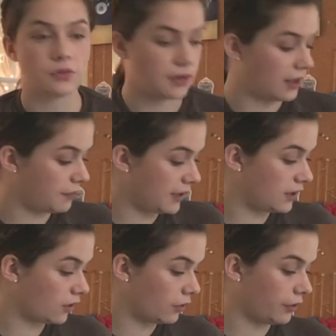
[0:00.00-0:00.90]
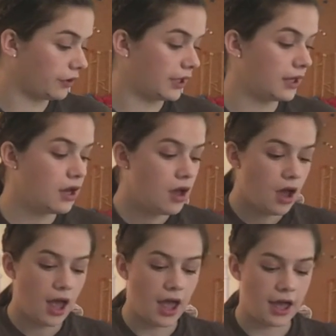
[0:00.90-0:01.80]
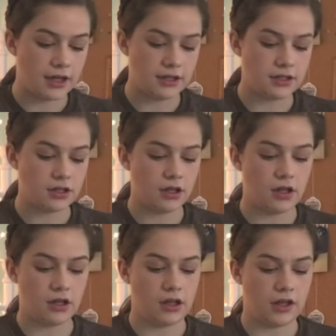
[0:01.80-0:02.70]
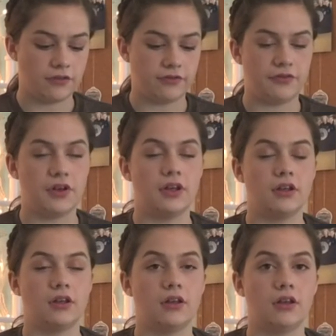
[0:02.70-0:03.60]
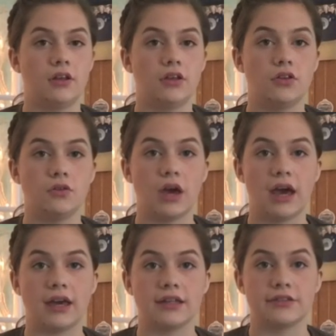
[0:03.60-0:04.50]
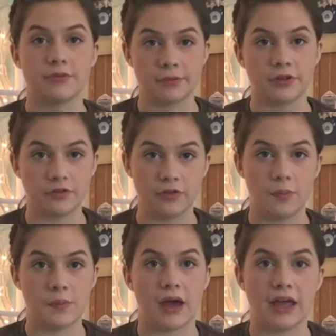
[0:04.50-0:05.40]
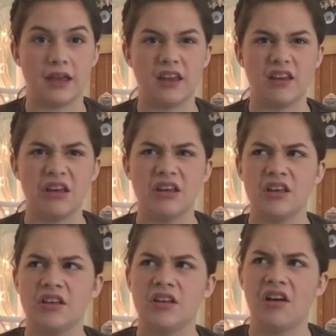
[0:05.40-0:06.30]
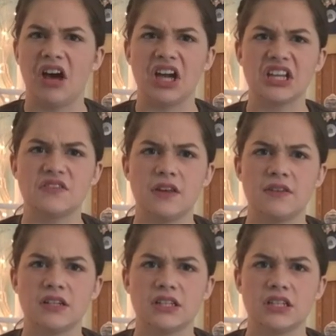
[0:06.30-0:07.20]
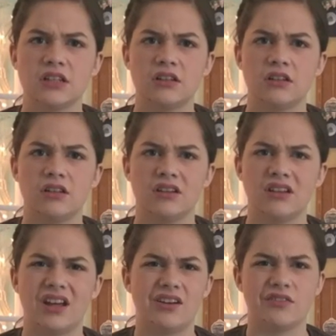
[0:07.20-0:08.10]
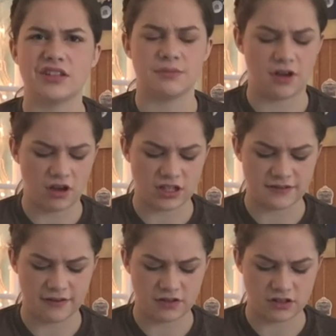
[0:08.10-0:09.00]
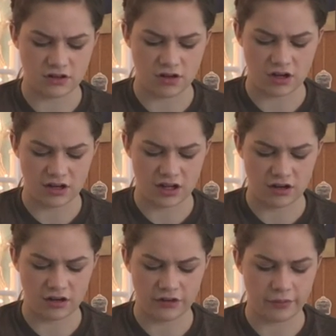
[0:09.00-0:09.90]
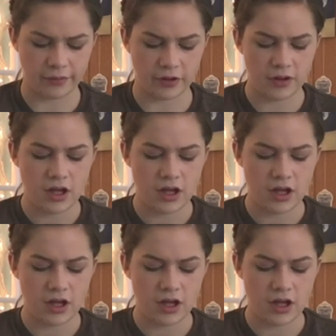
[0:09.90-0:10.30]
like being in the chlorine. And if you guys remember from my August favorites, I don't know if it's in my August favorites or not. I don't remember.